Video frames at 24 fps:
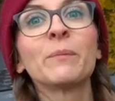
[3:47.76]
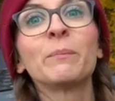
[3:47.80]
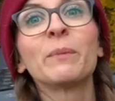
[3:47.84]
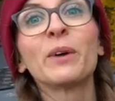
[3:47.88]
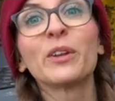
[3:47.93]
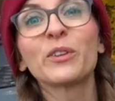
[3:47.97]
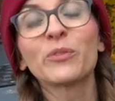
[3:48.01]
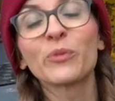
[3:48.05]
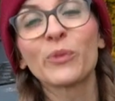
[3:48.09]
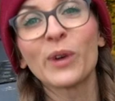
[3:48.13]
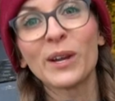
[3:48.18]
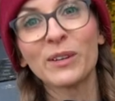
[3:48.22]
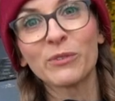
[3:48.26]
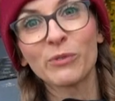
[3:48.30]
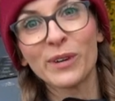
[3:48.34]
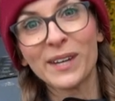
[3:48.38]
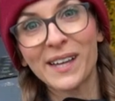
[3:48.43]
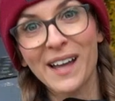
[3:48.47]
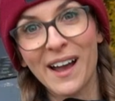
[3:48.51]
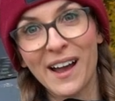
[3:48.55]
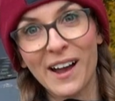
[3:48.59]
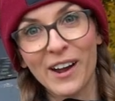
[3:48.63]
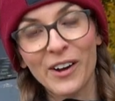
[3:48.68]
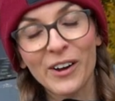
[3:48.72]
but when
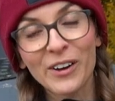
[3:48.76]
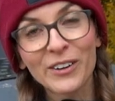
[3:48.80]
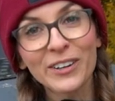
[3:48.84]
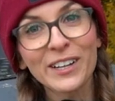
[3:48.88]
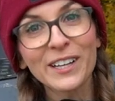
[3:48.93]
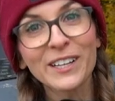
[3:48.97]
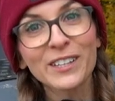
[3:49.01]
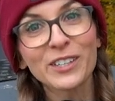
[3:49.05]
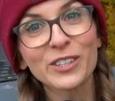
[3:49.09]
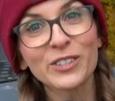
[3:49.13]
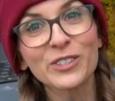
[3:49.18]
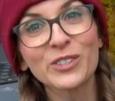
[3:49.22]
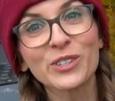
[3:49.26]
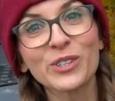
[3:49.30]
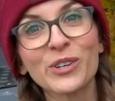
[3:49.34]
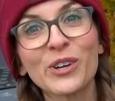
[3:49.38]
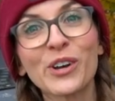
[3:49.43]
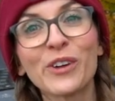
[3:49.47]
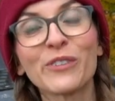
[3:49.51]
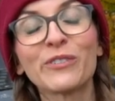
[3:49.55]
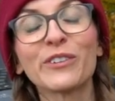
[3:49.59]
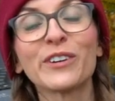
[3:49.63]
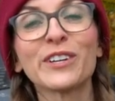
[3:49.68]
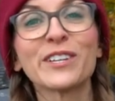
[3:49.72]
we are only the two
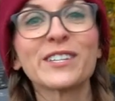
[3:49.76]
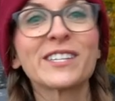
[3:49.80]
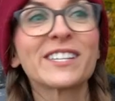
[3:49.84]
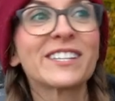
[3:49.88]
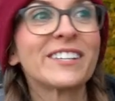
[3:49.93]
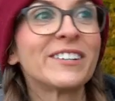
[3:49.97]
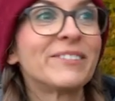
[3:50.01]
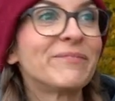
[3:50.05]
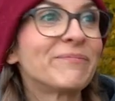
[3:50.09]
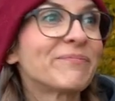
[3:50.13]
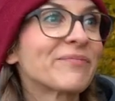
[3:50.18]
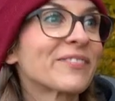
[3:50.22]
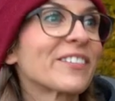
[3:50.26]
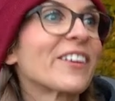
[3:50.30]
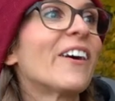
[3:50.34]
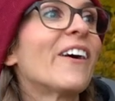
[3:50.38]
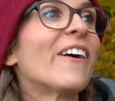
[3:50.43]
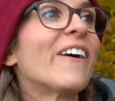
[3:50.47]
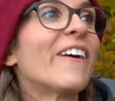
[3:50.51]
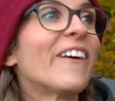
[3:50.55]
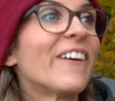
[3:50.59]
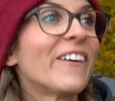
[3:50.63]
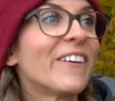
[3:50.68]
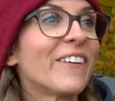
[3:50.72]
of us,
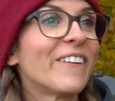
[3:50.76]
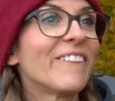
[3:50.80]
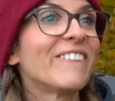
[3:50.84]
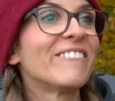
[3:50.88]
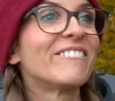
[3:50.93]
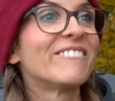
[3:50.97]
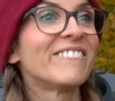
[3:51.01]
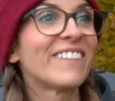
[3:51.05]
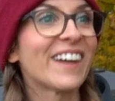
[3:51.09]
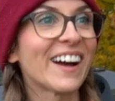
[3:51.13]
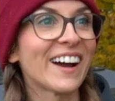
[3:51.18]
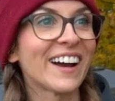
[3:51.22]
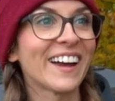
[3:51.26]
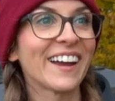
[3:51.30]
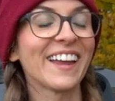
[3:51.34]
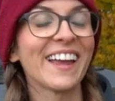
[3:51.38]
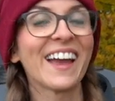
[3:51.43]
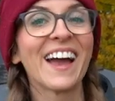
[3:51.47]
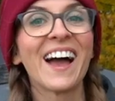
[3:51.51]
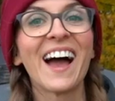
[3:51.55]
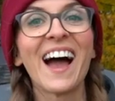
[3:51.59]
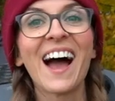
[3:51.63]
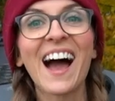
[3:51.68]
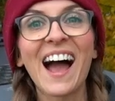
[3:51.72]
oh my,
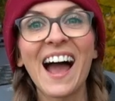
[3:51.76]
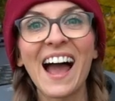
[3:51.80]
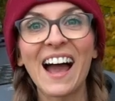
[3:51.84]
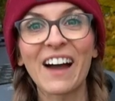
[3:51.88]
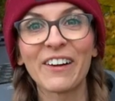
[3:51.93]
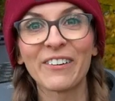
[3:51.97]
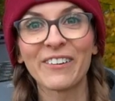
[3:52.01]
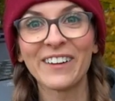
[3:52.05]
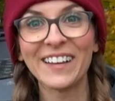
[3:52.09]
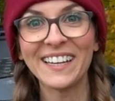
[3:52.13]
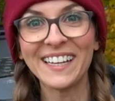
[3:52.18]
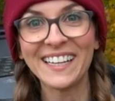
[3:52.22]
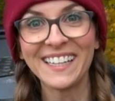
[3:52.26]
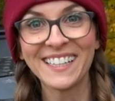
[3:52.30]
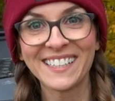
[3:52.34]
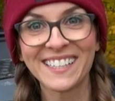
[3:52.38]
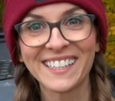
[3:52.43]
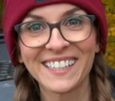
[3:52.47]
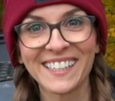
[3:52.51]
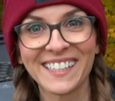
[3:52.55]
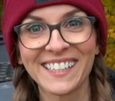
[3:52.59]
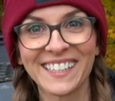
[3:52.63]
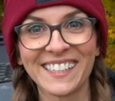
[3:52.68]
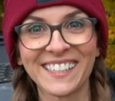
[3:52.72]
how
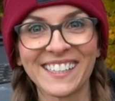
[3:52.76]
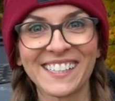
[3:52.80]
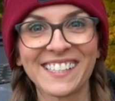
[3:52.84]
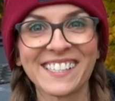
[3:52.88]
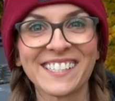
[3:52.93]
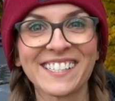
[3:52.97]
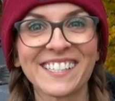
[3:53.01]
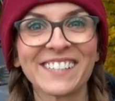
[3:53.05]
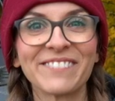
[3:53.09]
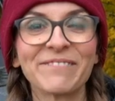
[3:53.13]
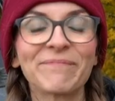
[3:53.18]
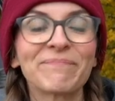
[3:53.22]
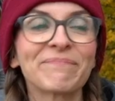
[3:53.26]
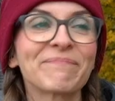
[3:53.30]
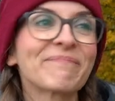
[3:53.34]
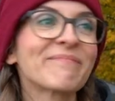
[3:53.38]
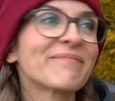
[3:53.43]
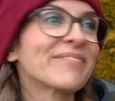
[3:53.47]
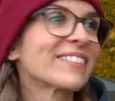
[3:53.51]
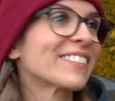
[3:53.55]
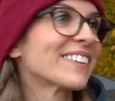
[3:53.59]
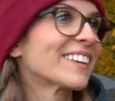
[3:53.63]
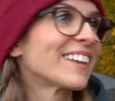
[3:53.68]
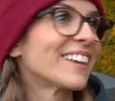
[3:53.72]
easy it is.
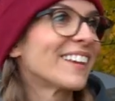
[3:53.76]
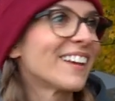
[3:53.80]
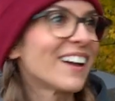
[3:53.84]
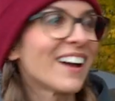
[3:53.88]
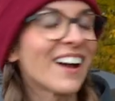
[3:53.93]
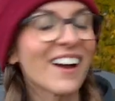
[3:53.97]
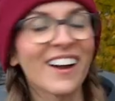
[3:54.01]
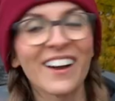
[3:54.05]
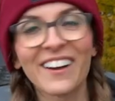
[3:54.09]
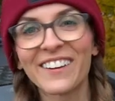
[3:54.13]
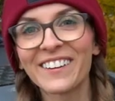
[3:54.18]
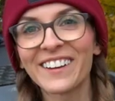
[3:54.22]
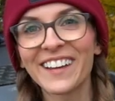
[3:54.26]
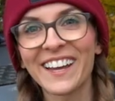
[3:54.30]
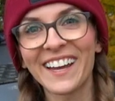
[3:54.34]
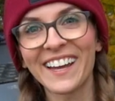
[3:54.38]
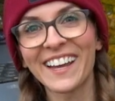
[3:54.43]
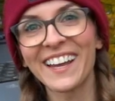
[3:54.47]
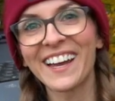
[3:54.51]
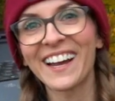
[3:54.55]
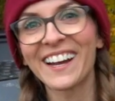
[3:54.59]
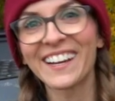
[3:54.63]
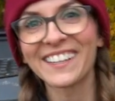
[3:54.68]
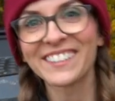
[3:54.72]

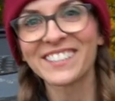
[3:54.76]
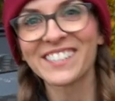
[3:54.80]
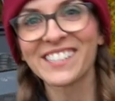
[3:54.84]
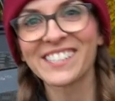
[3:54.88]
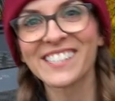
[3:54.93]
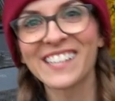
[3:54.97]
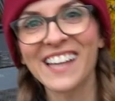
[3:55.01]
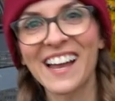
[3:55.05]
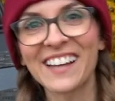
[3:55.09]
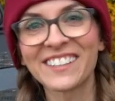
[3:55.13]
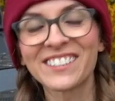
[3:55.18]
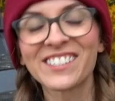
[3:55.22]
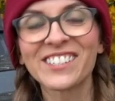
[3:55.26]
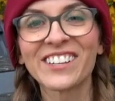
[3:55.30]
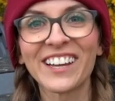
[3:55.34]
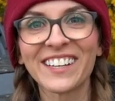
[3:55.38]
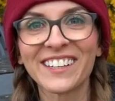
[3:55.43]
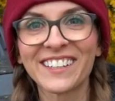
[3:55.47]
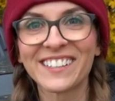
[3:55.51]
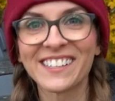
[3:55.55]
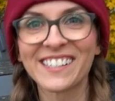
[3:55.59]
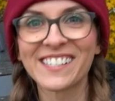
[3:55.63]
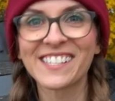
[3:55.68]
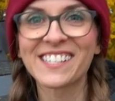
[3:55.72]
Okay, I just had to
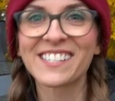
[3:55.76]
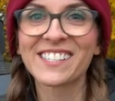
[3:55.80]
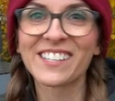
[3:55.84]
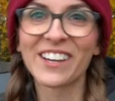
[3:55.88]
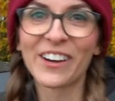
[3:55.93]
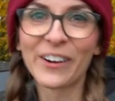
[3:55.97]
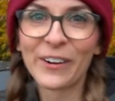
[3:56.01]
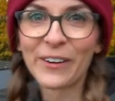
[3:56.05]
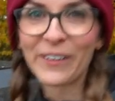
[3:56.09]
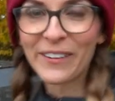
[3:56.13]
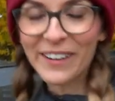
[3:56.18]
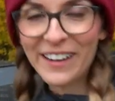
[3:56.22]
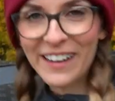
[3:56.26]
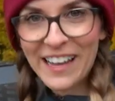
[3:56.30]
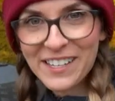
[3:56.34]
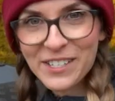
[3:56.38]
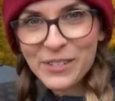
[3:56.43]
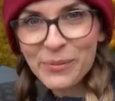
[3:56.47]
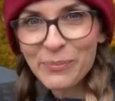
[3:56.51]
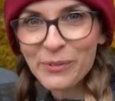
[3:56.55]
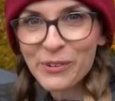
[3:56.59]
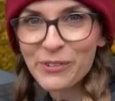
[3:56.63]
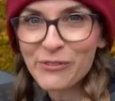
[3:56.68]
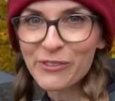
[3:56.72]
add this, so
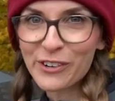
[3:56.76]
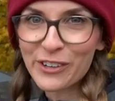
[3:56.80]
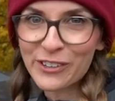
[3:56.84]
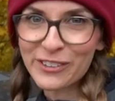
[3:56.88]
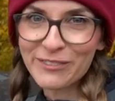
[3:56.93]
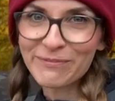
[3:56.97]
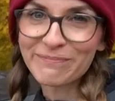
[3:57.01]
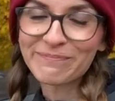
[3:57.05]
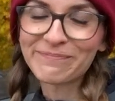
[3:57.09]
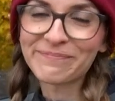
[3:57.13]
let's move on.